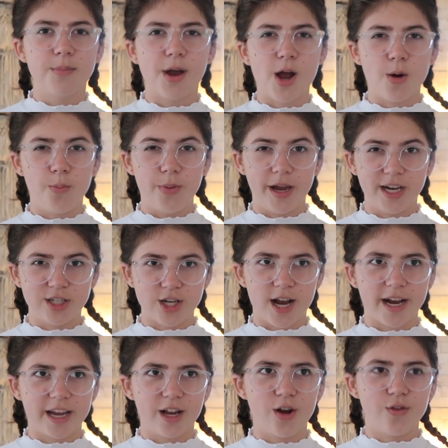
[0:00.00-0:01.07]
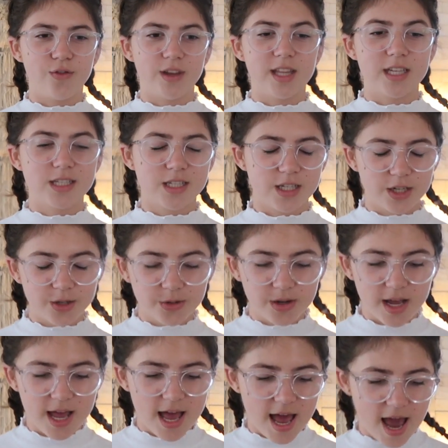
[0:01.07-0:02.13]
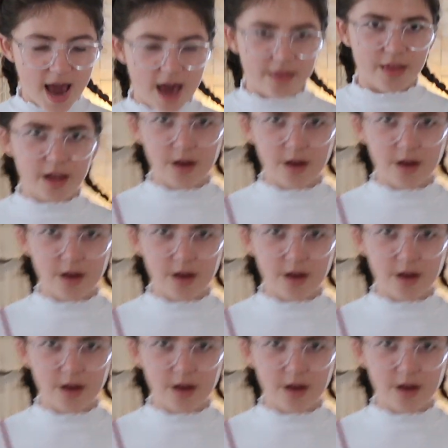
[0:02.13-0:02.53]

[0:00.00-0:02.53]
my opé jacket over this too. And